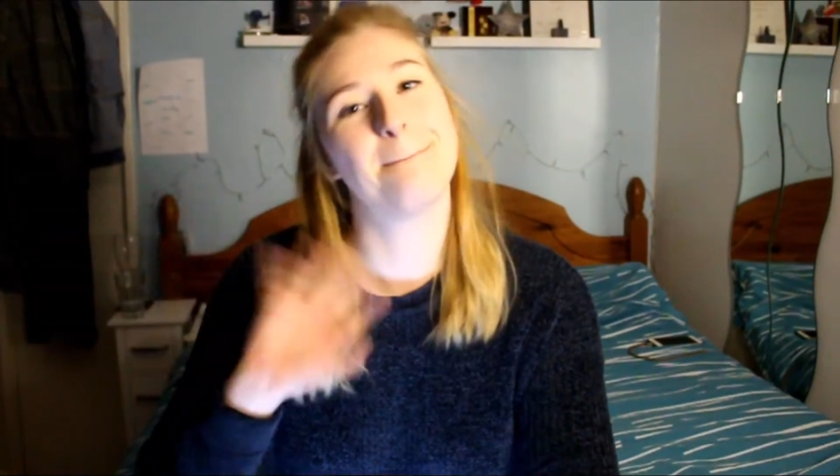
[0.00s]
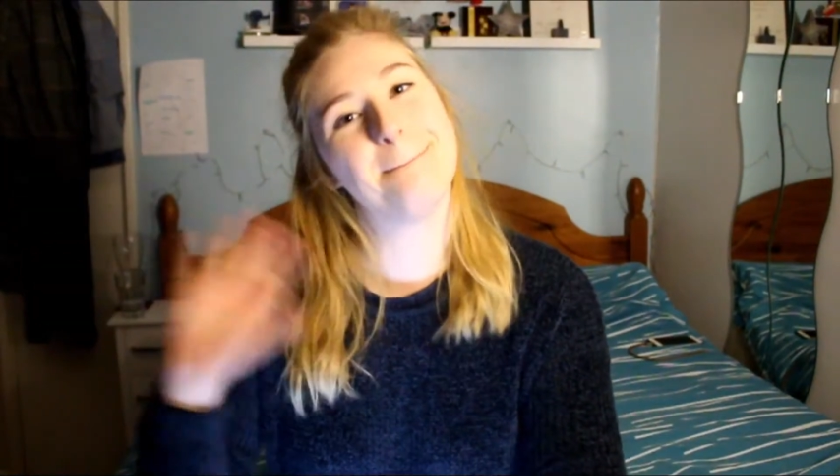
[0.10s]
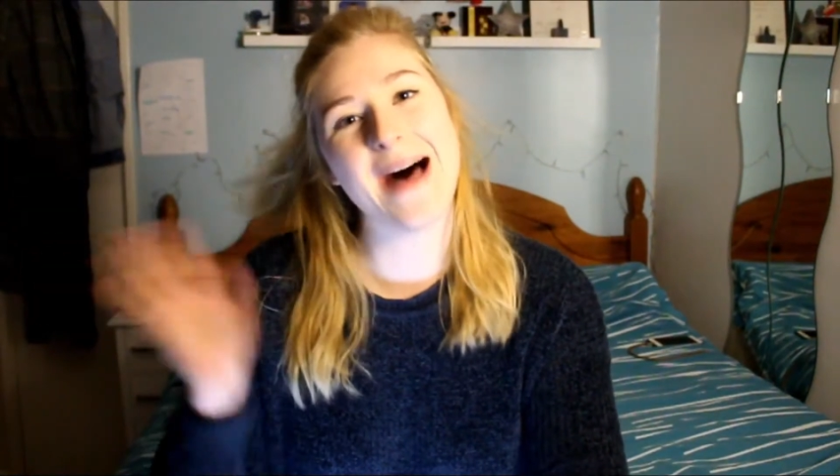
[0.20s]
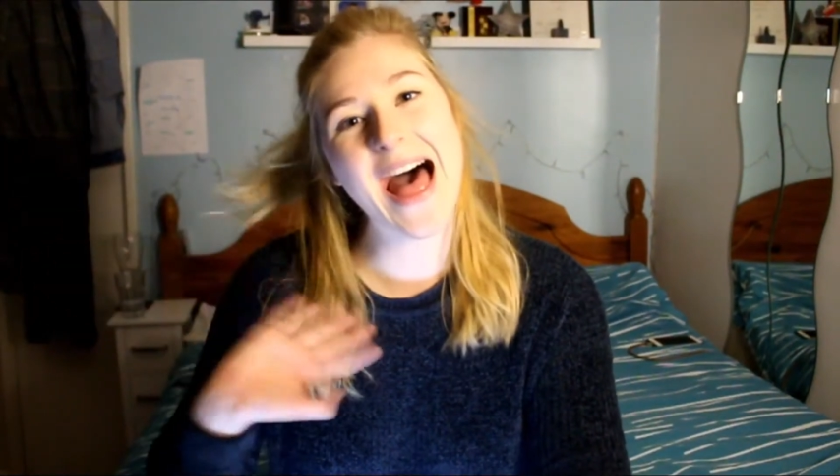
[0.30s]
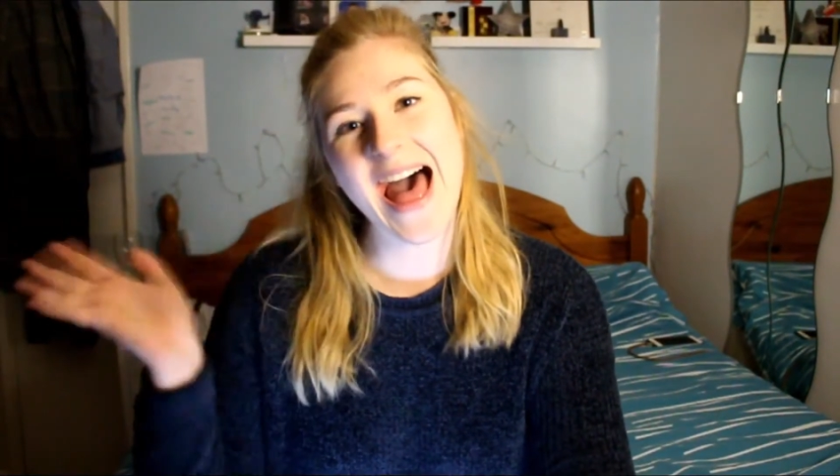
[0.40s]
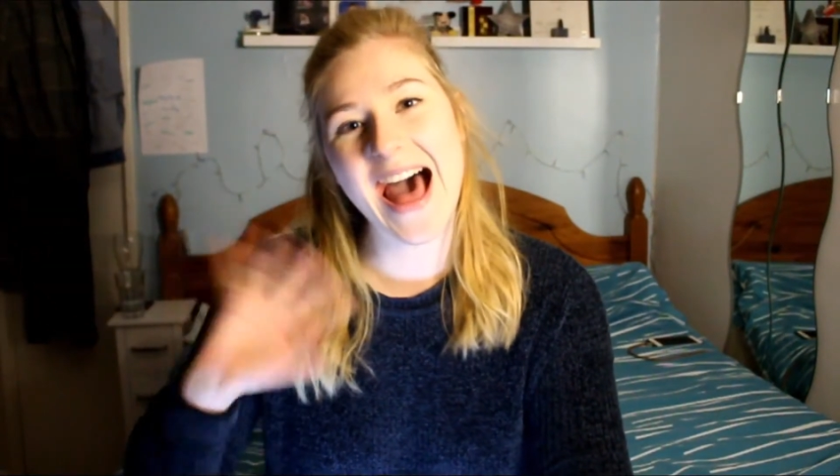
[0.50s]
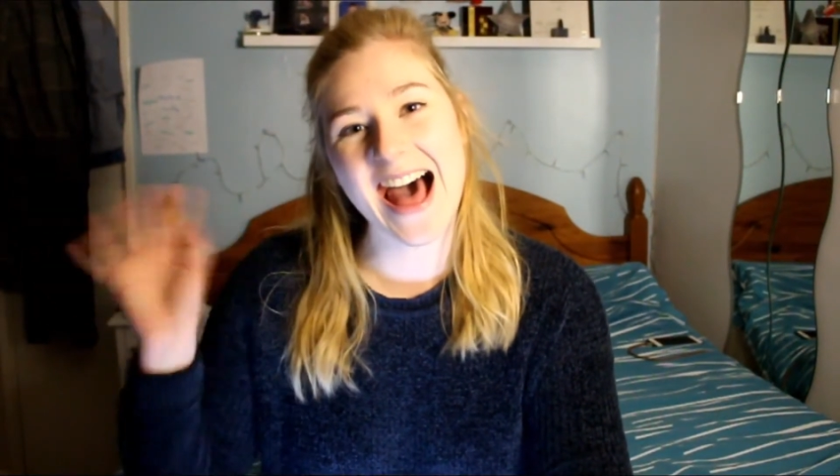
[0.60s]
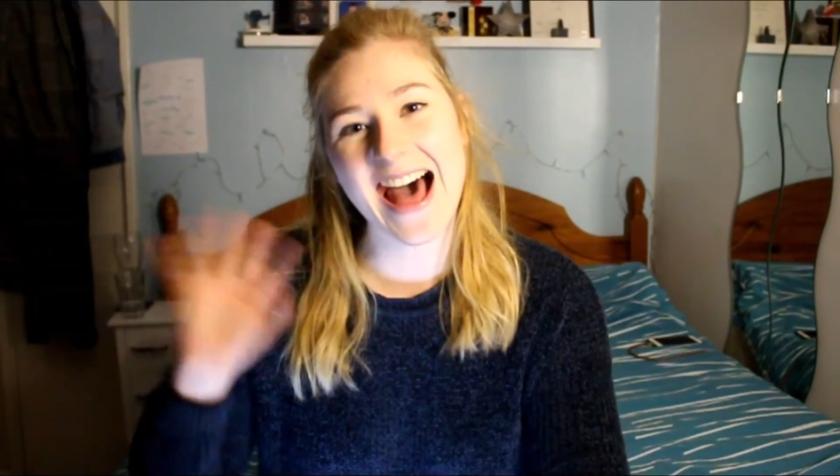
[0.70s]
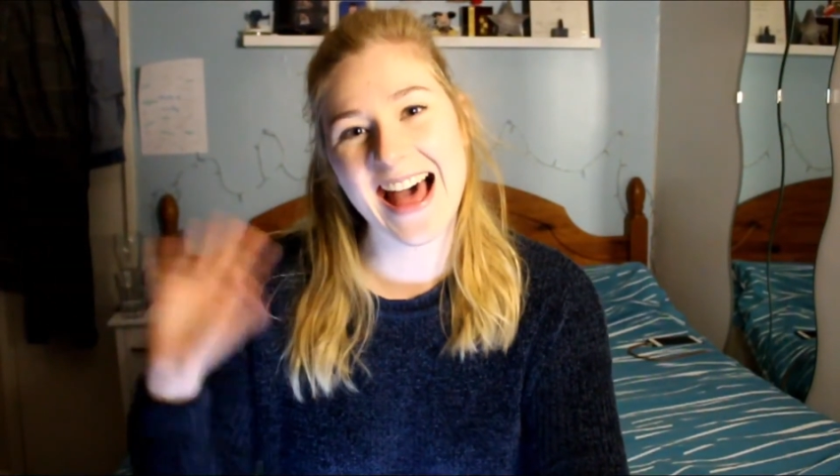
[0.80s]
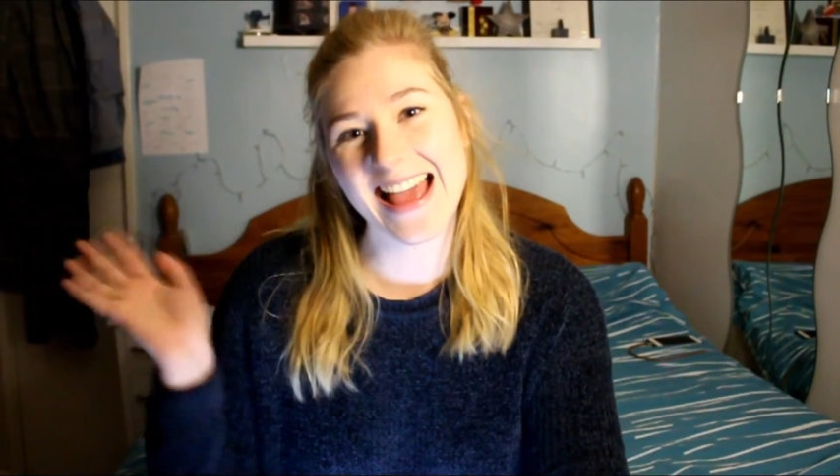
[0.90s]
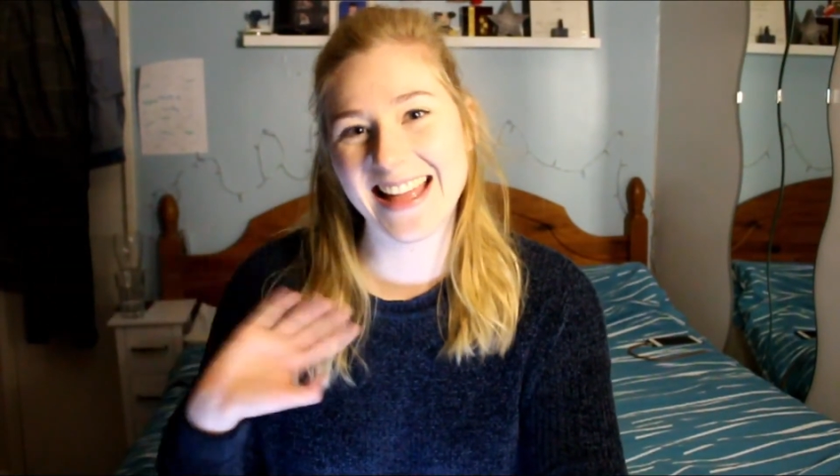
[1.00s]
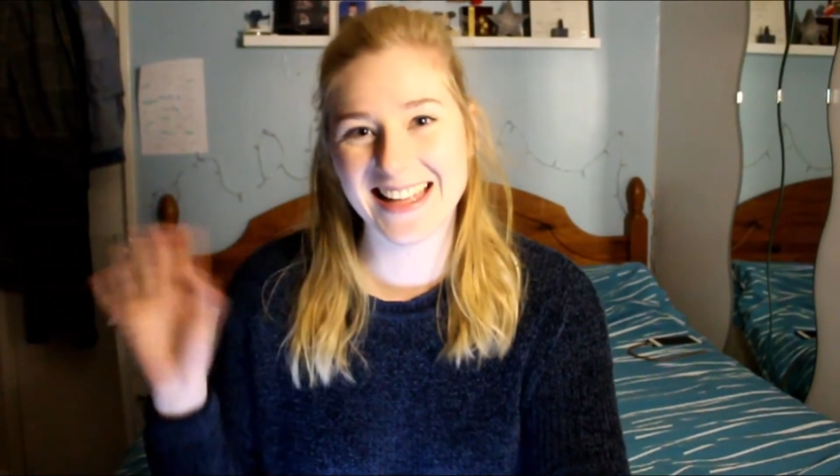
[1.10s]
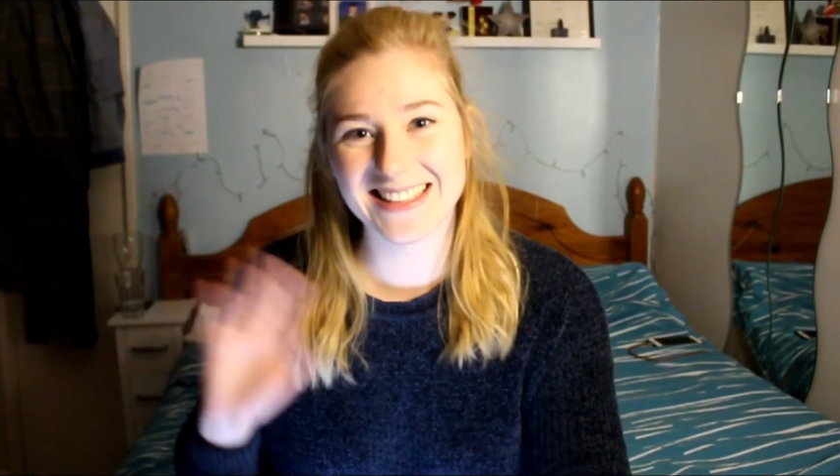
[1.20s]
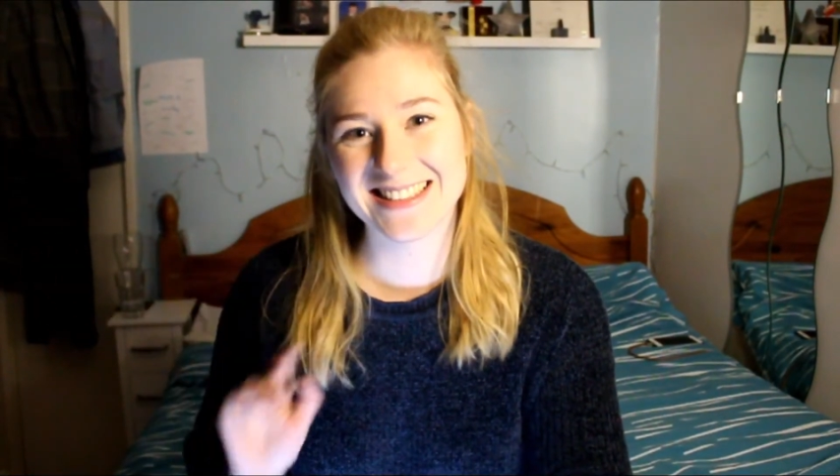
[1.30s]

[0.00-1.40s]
Bye!